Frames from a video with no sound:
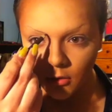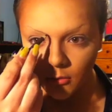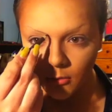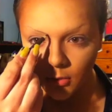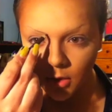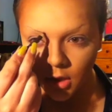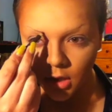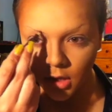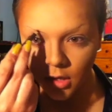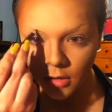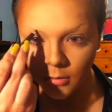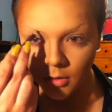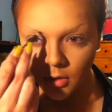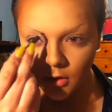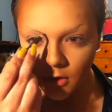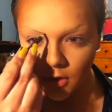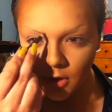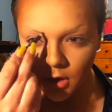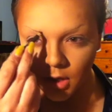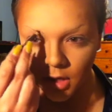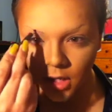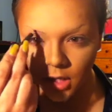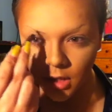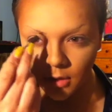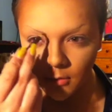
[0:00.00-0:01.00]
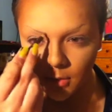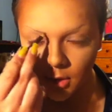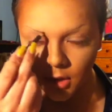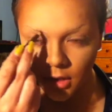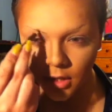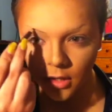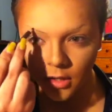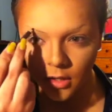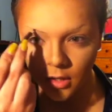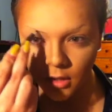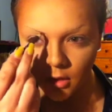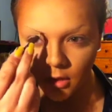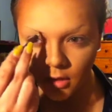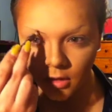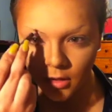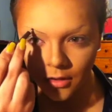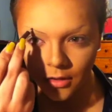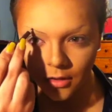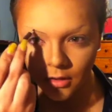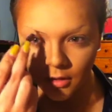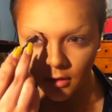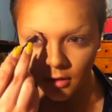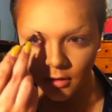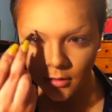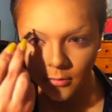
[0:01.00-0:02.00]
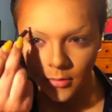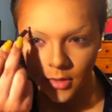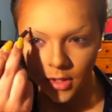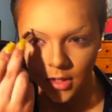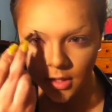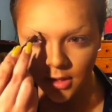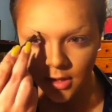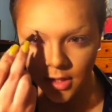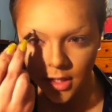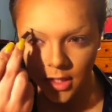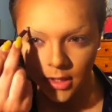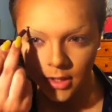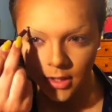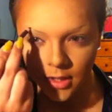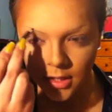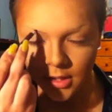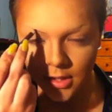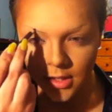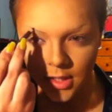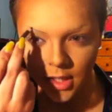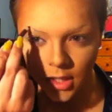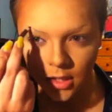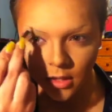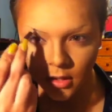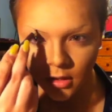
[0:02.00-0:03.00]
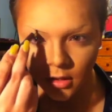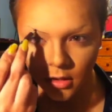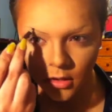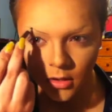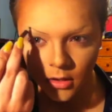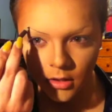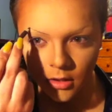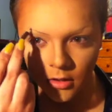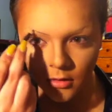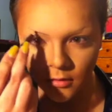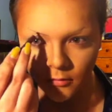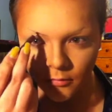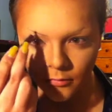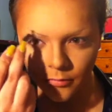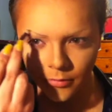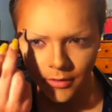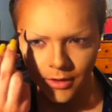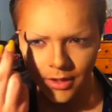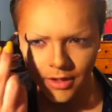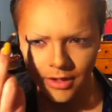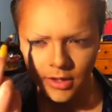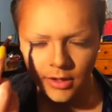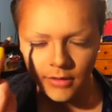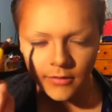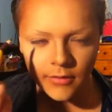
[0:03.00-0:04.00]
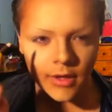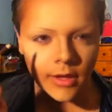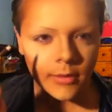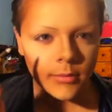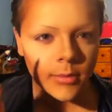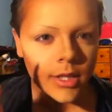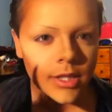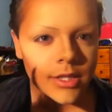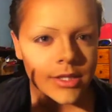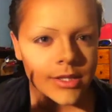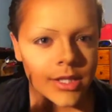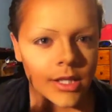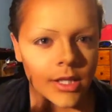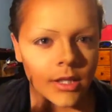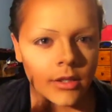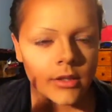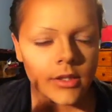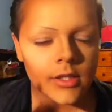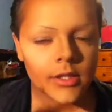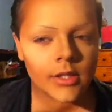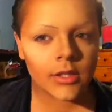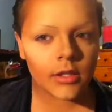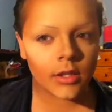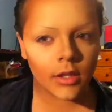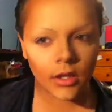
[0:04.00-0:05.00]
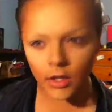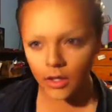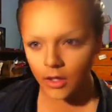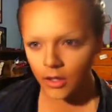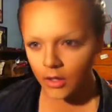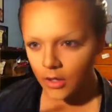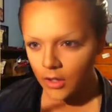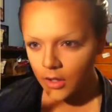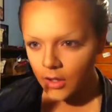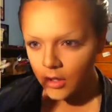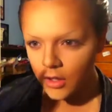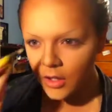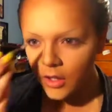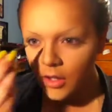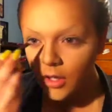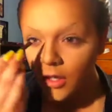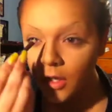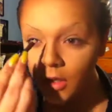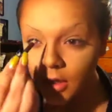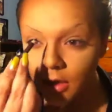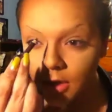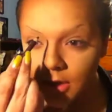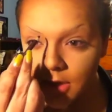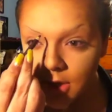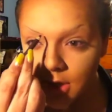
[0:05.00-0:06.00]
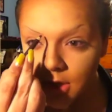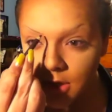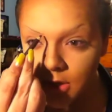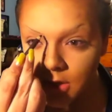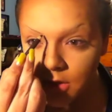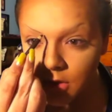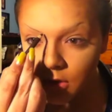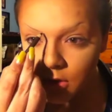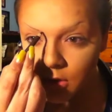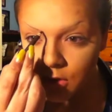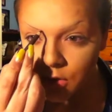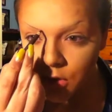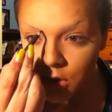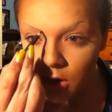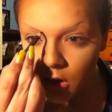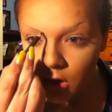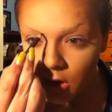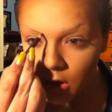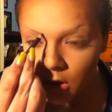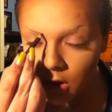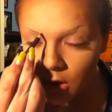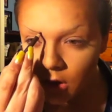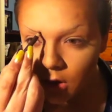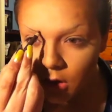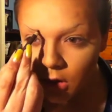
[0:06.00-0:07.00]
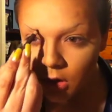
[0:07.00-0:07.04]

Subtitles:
my eyebrow a tiny bit, my skin gets tighter, if that makes sense. And it's easier to draw.